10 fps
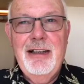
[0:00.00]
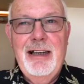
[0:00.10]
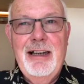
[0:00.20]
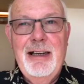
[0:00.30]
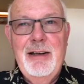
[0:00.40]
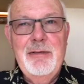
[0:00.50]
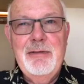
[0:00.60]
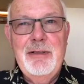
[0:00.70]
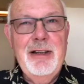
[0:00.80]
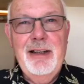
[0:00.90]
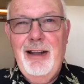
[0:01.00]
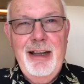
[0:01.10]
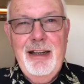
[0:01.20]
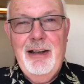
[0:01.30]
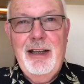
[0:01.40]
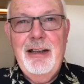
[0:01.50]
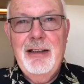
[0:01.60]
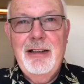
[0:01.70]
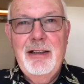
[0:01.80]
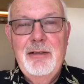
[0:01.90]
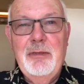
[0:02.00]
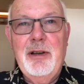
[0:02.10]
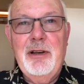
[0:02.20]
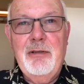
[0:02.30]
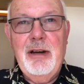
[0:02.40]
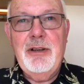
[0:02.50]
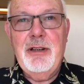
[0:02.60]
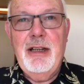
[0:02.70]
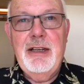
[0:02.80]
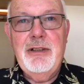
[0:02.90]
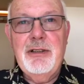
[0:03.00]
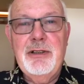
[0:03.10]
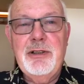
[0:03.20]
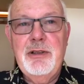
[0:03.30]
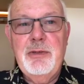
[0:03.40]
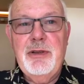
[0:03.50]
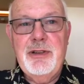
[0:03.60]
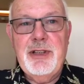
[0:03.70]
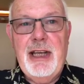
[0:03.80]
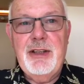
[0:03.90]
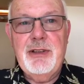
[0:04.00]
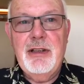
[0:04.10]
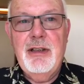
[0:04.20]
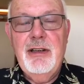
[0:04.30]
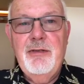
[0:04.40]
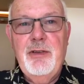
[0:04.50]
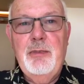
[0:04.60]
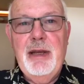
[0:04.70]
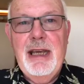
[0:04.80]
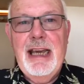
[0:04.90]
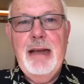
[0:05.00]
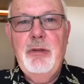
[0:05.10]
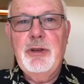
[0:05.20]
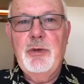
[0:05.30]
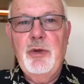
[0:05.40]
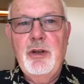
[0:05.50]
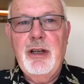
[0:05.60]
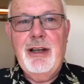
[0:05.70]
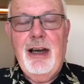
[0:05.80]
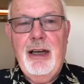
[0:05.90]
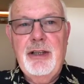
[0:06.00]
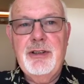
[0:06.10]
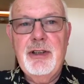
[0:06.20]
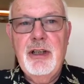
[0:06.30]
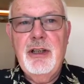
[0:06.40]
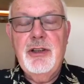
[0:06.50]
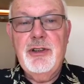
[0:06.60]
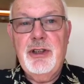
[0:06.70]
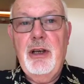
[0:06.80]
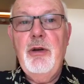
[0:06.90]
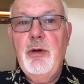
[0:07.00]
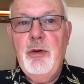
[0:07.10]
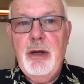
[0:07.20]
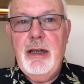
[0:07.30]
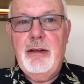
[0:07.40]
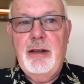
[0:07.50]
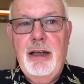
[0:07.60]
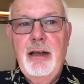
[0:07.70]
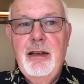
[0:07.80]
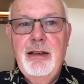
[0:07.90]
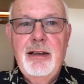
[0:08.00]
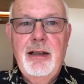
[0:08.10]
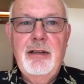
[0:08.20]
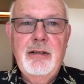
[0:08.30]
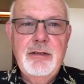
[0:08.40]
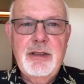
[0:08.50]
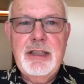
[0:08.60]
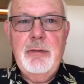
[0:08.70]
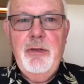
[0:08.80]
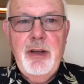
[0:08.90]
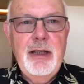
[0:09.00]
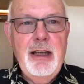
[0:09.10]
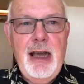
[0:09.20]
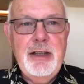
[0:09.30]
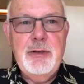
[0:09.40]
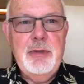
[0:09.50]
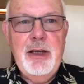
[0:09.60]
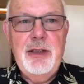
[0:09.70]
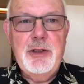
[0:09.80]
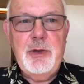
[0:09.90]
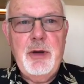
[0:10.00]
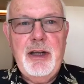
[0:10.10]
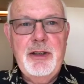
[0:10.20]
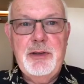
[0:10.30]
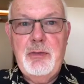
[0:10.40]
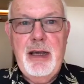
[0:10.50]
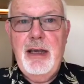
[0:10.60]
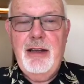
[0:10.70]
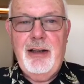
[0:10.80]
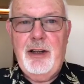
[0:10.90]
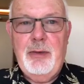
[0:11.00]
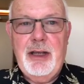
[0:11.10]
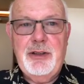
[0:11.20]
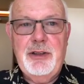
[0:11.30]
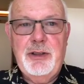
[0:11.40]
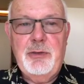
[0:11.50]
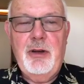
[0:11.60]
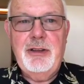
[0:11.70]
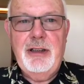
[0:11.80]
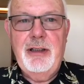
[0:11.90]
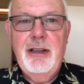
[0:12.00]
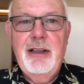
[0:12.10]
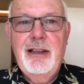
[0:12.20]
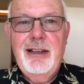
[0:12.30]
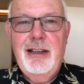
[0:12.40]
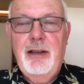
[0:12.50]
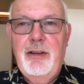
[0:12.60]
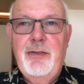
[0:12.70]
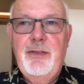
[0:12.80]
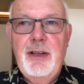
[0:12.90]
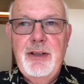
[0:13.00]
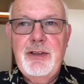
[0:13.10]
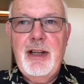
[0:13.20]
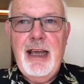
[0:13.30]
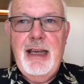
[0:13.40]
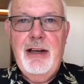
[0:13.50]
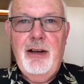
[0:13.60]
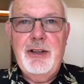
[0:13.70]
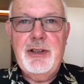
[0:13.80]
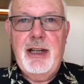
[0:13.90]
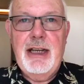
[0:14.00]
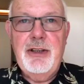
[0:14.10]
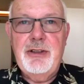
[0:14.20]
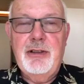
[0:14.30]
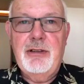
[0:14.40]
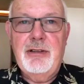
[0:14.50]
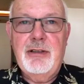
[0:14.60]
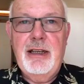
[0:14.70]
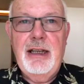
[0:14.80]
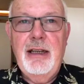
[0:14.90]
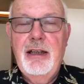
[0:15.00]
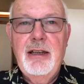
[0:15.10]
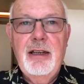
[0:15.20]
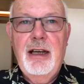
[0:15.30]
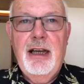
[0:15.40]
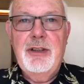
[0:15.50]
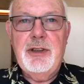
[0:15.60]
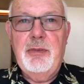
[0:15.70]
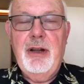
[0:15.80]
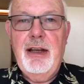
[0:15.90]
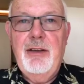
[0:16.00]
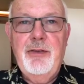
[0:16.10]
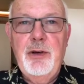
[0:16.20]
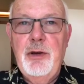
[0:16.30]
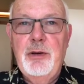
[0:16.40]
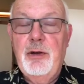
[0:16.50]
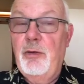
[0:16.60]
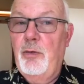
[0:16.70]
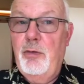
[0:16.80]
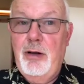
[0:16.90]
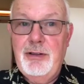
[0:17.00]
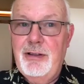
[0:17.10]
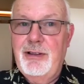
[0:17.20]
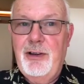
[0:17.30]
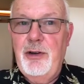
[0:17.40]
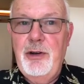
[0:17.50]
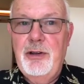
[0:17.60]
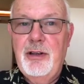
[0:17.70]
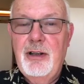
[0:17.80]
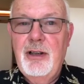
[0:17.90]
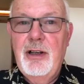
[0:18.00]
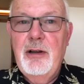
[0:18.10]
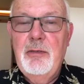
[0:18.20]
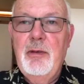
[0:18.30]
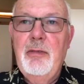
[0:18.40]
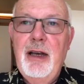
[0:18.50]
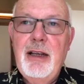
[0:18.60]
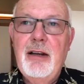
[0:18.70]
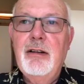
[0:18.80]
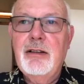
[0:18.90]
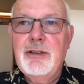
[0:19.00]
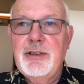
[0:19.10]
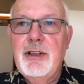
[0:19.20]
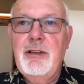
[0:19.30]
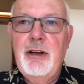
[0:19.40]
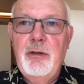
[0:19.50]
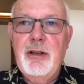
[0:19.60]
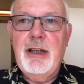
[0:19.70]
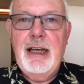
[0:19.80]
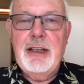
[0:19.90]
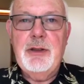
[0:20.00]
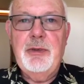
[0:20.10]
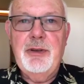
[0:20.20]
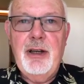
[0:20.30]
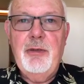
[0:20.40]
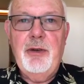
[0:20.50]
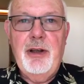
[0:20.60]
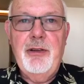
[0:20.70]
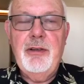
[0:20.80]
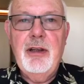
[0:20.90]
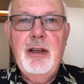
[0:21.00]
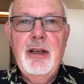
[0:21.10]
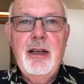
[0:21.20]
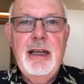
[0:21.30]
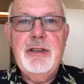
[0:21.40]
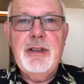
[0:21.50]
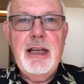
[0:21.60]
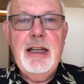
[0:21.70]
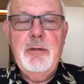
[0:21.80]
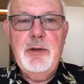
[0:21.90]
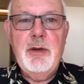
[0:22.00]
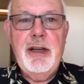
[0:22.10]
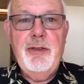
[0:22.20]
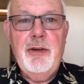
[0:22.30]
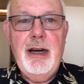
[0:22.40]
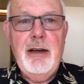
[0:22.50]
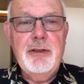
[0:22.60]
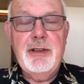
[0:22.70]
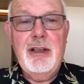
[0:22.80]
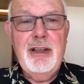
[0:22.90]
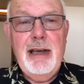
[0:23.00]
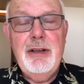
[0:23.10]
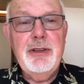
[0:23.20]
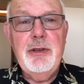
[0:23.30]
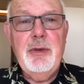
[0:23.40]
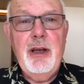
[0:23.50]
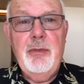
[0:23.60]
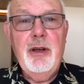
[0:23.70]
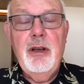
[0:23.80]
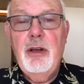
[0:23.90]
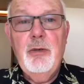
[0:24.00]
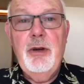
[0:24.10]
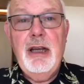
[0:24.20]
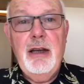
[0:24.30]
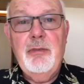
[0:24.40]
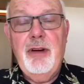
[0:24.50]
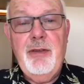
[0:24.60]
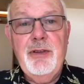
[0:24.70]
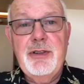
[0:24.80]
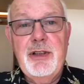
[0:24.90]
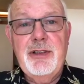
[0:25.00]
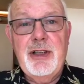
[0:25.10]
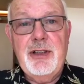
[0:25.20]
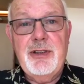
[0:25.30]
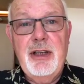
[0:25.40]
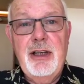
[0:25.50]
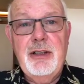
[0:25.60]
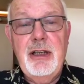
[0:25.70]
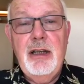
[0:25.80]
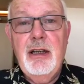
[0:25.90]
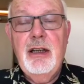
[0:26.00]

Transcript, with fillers: uh, lightly, but congratulations to Princess for being able to organise so quickly and some of it hasn't been as quick as me and other passengers wanted. You know, the first day in isolation, the uh, supply of food wasn't good. But my God, considering what they had to put up with, it's taken them 24 hours. Now it's superb. We had breakfast at 6:30.